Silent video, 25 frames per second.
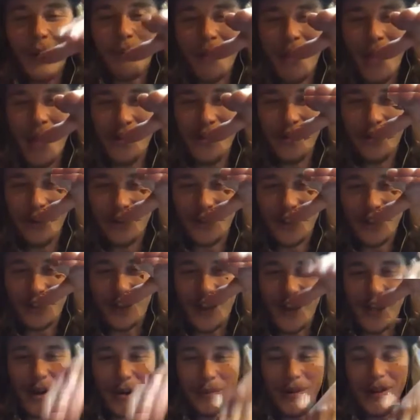and then you'll just
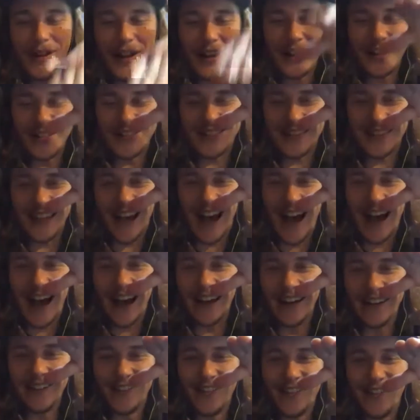like it'll be like a
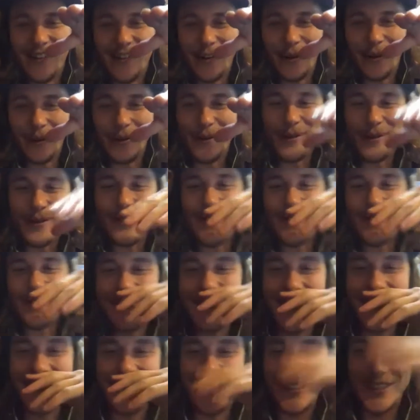sign or
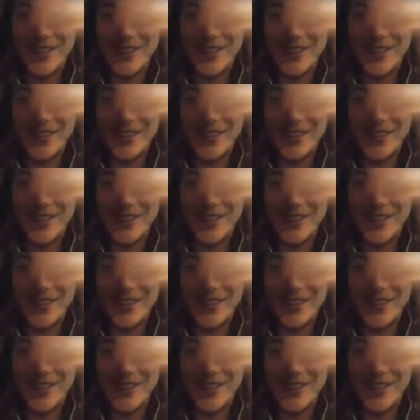like just